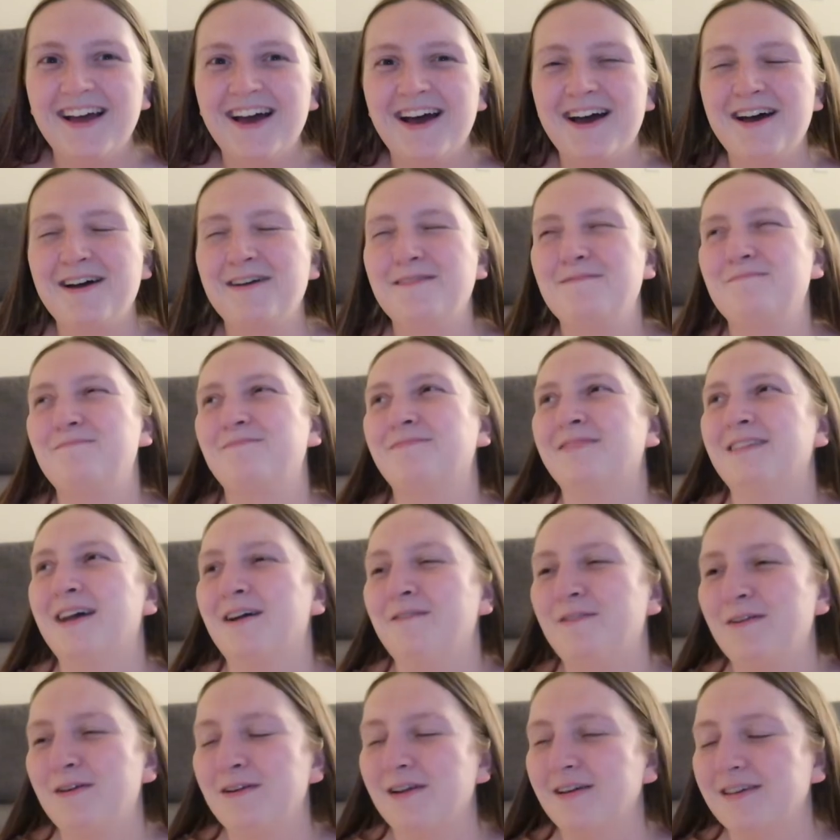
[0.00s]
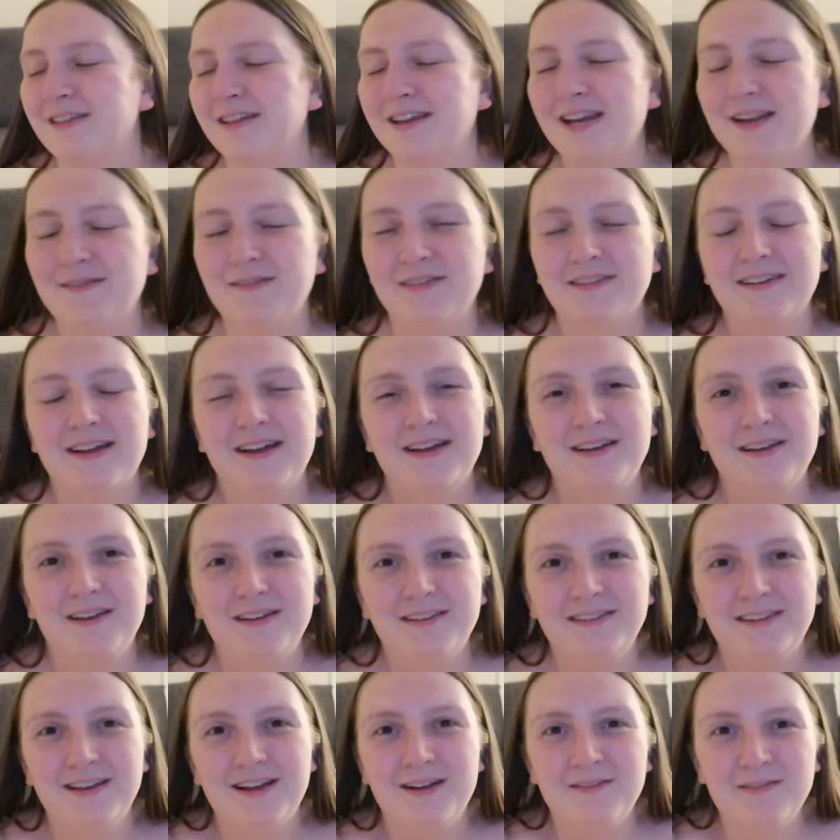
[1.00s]
Um, I feel like they never take
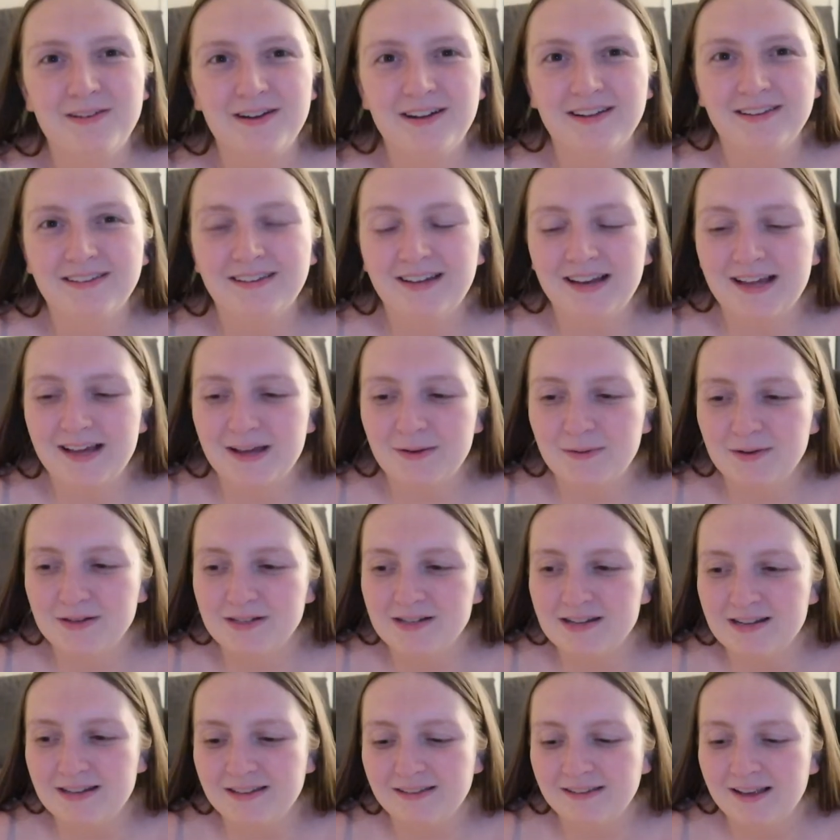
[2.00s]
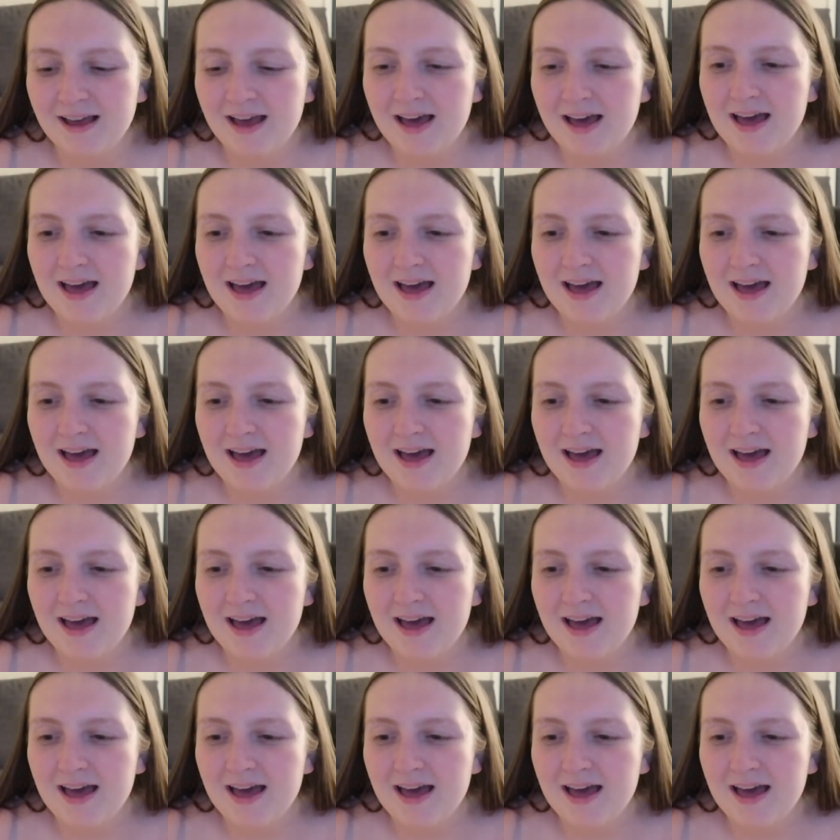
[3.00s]
you seriously, which is